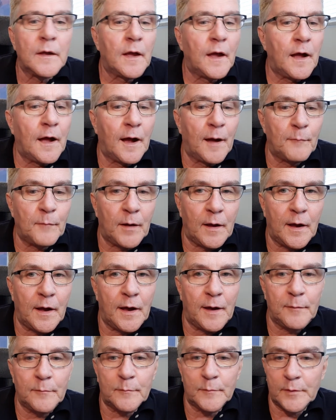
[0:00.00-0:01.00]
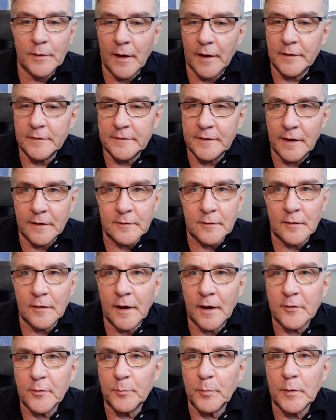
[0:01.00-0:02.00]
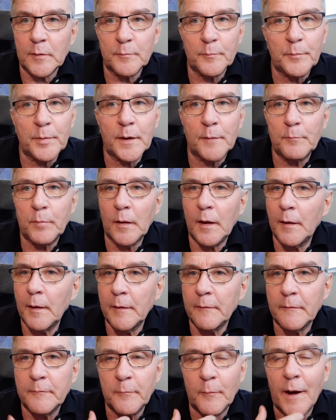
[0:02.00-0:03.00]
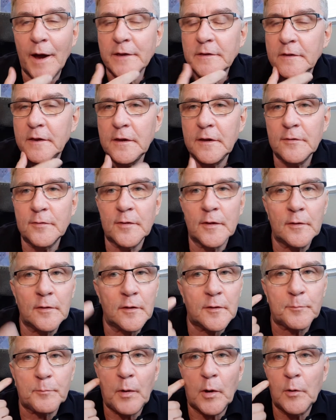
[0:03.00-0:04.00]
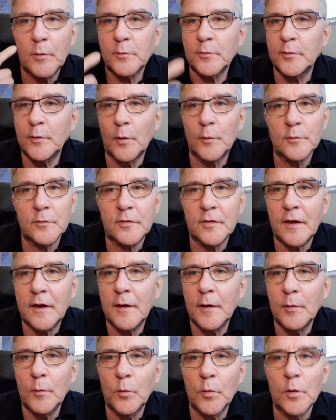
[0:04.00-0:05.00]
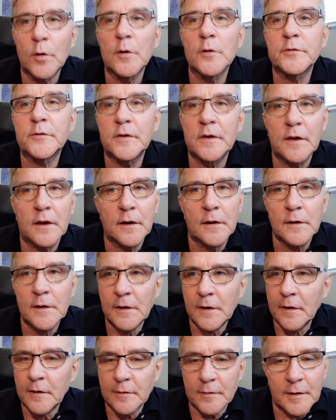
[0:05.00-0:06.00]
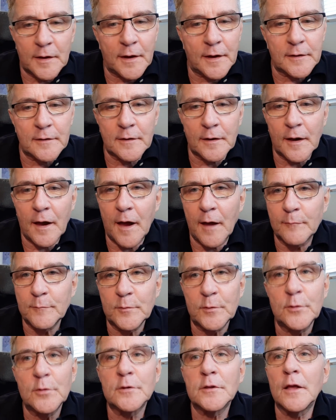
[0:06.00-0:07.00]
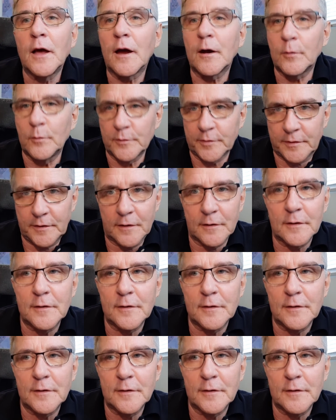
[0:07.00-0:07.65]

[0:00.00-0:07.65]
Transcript: Um, I'm not a dental expert, but by, if my teeth in this post don't say the world to you, then uh, good luck with you.